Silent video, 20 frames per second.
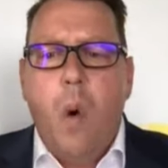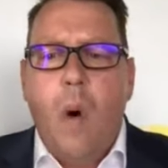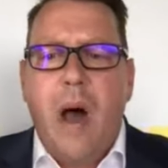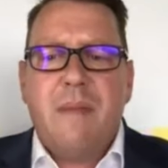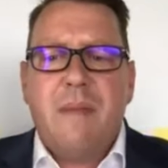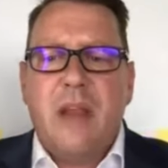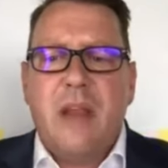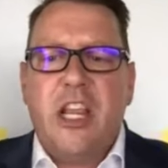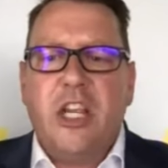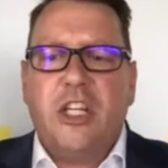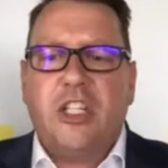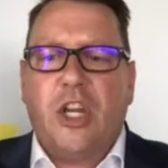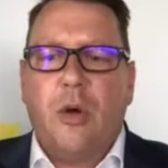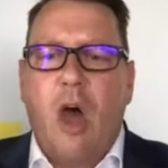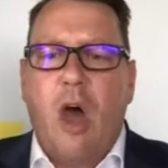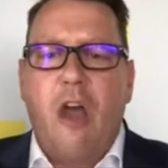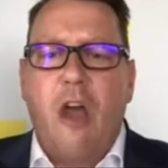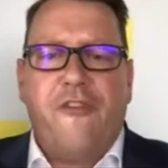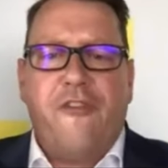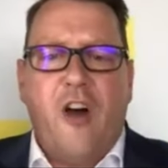
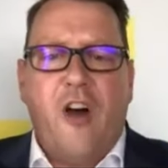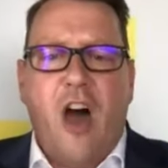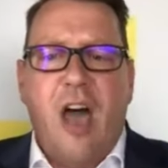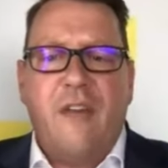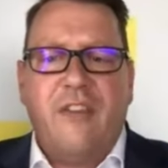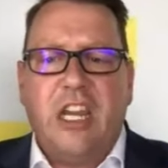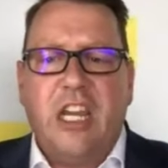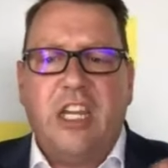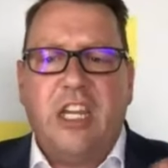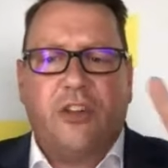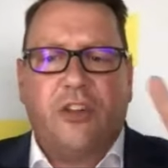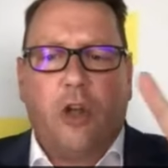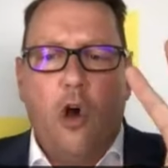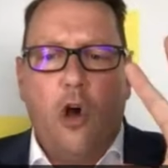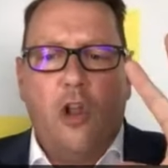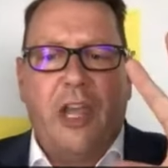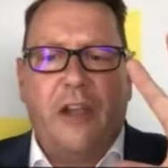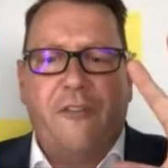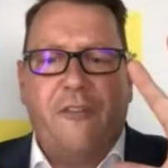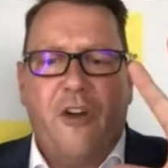1,205,000 it is,
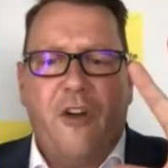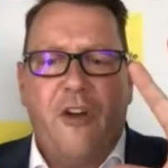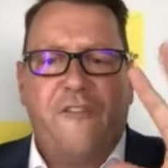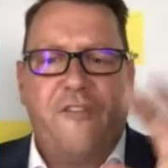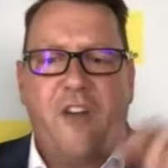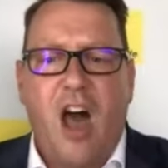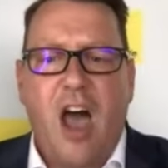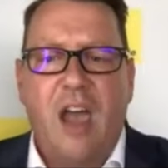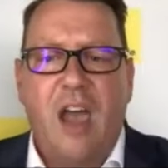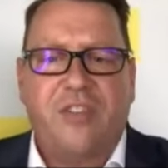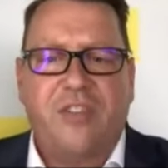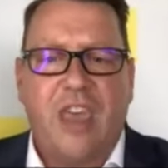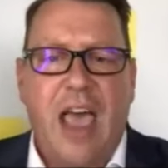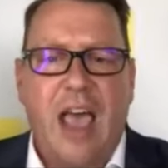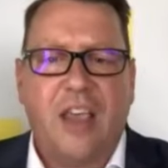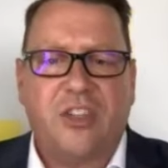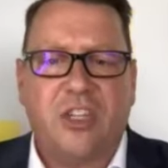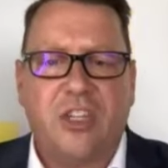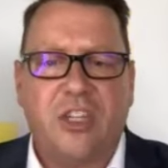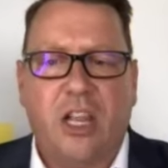calling for a
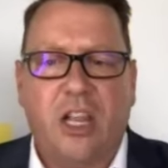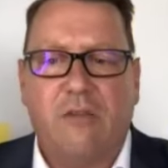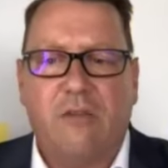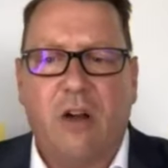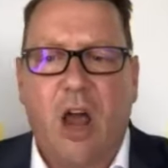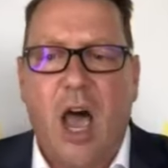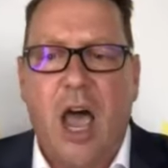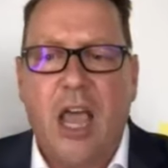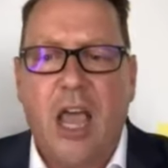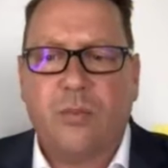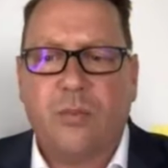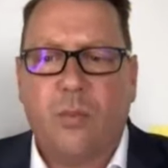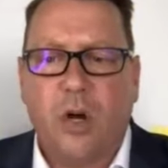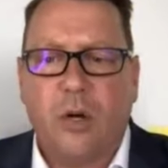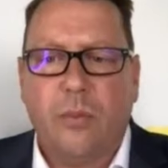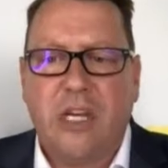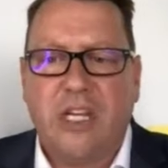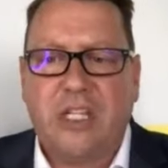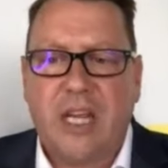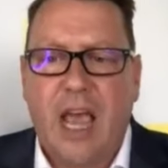$5,000 rise.
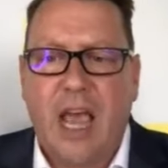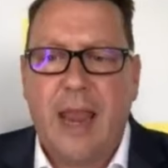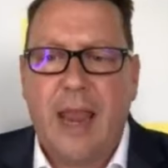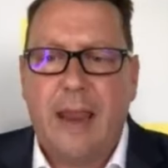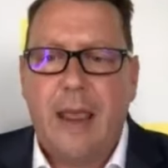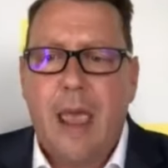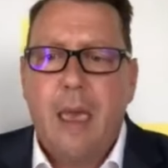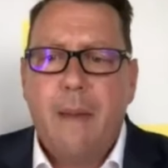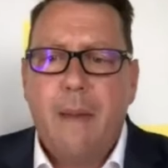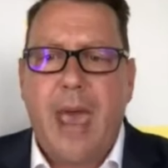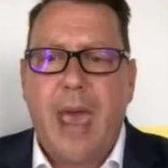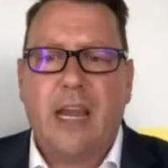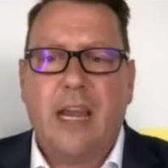What do we say?